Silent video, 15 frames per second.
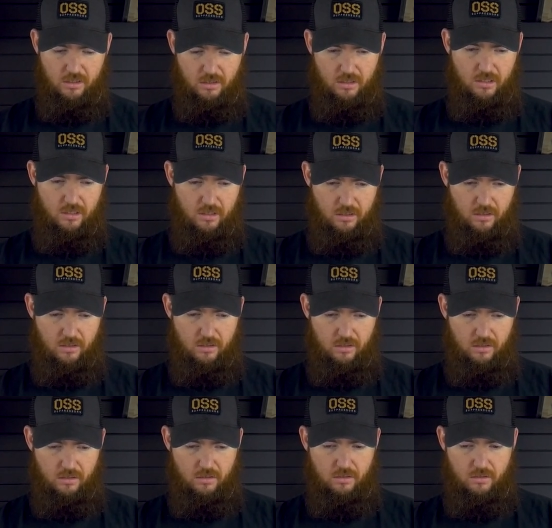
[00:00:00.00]

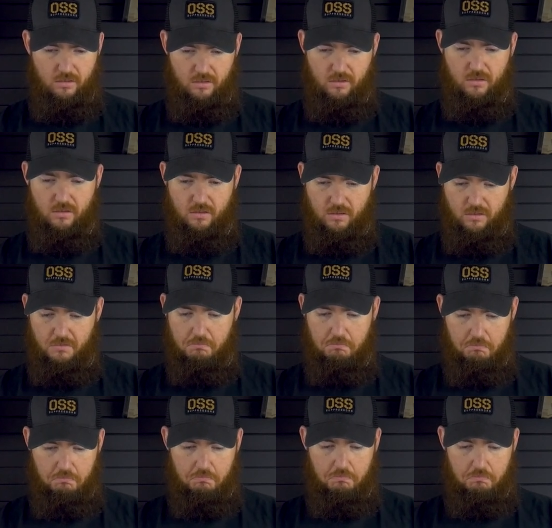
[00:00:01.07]

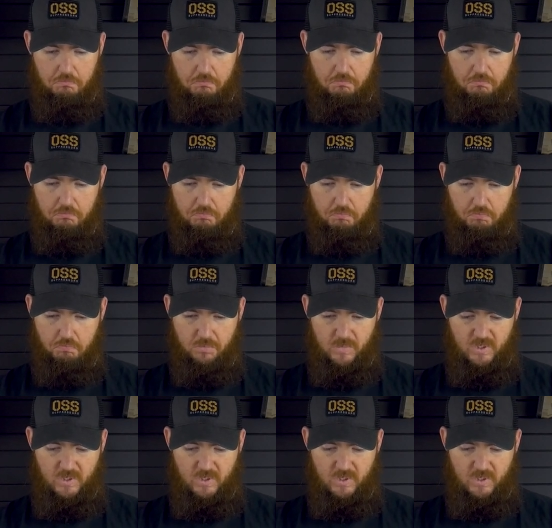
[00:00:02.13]
[no speech]